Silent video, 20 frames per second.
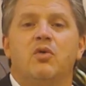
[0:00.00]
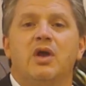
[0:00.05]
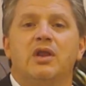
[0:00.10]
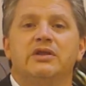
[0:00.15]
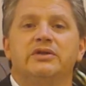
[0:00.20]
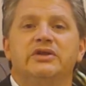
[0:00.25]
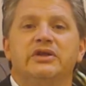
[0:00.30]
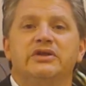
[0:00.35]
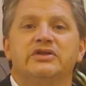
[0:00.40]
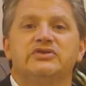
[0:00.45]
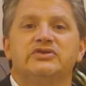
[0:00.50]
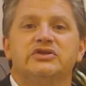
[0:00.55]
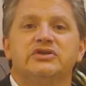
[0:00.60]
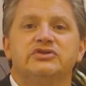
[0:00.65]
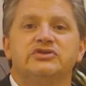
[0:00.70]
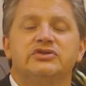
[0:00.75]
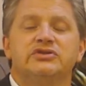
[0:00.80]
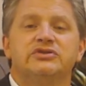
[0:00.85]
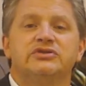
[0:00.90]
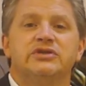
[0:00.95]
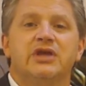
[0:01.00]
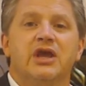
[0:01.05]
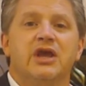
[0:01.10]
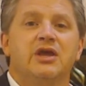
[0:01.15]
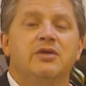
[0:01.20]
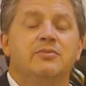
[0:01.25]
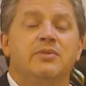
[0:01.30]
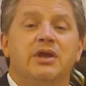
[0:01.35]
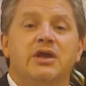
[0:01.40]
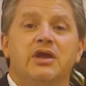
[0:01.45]
quality decisions
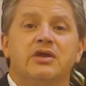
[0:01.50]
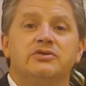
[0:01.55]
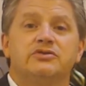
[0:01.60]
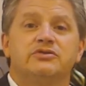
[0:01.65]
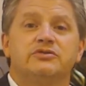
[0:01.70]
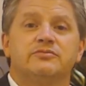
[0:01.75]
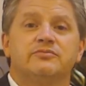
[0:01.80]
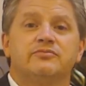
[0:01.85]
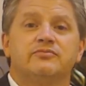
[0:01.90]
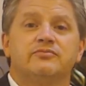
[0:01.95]
because